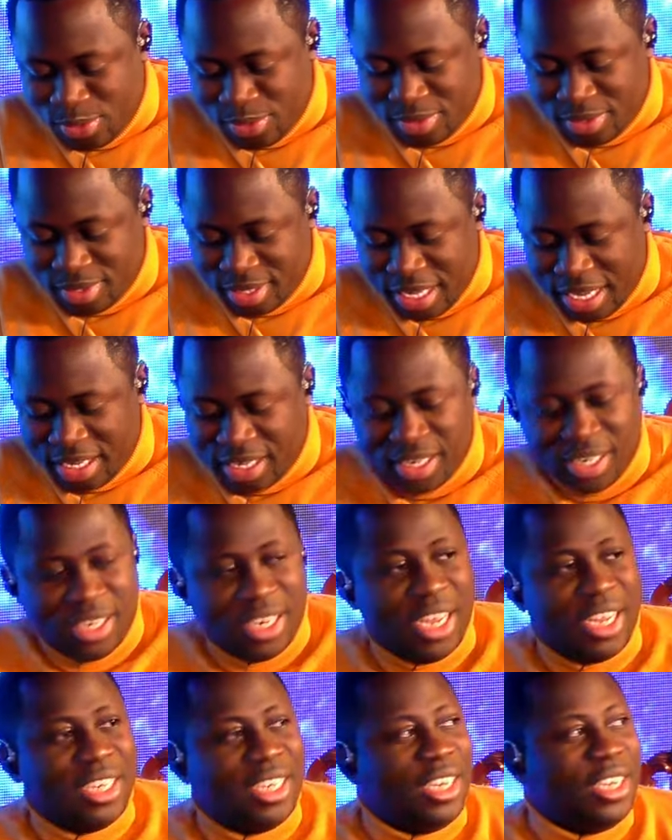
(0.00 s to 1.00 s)
daddy,
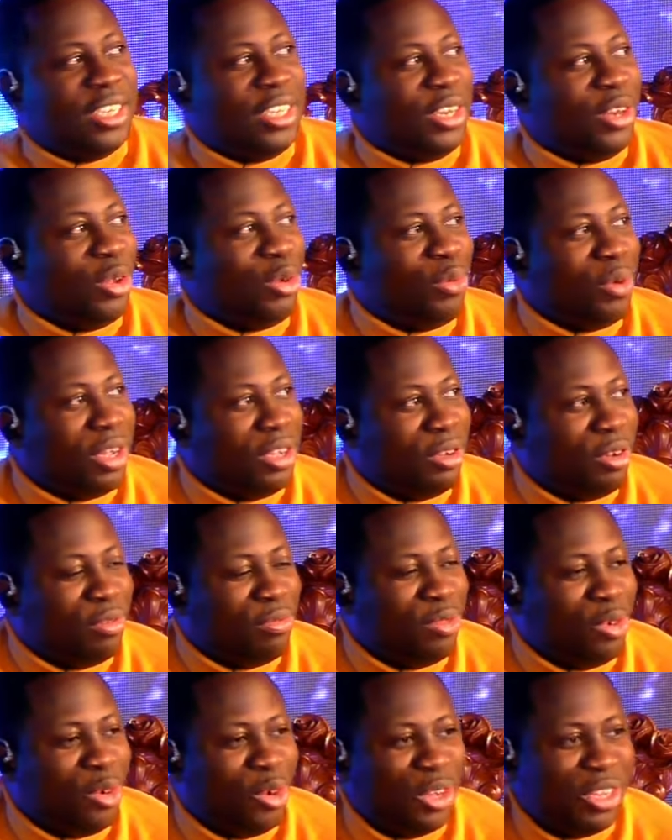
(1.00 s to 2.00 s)
don't worry your
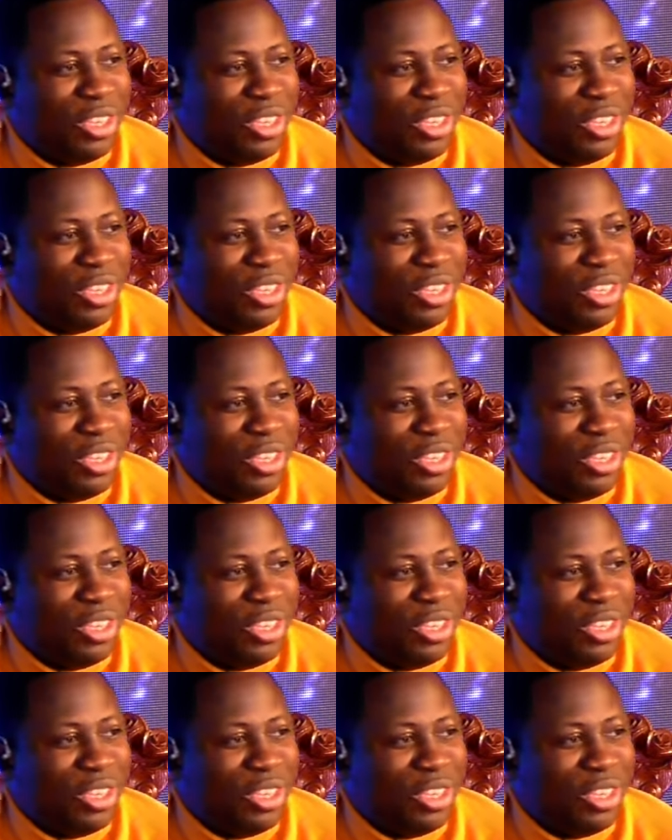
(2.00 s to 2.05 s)
voice.